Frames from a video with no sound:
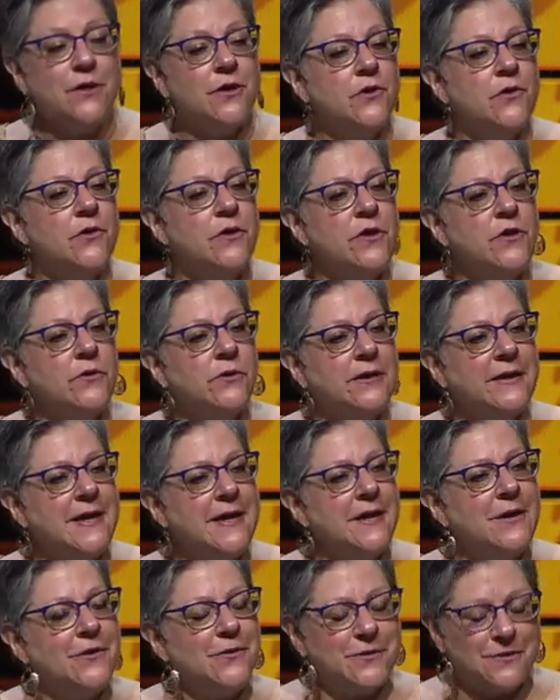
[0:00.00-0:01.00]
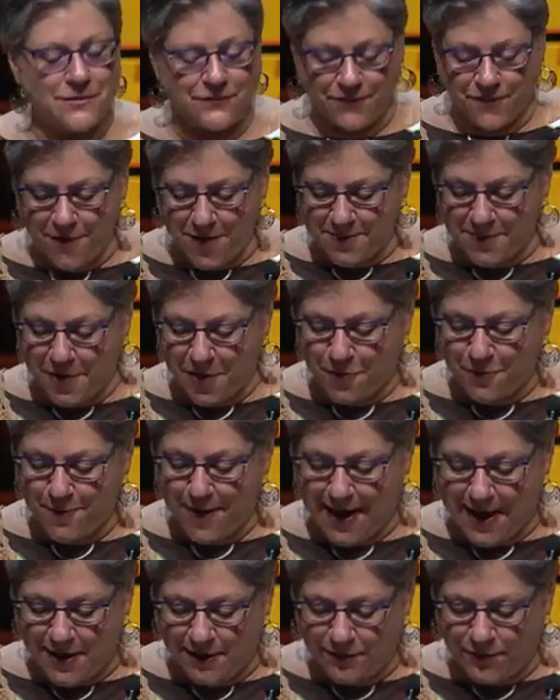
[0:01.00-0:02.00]
UU leaders from
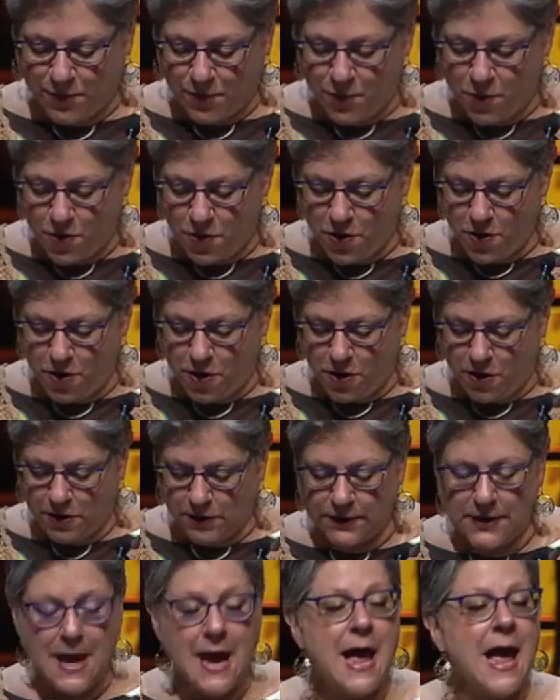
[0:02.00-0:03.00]
around the world,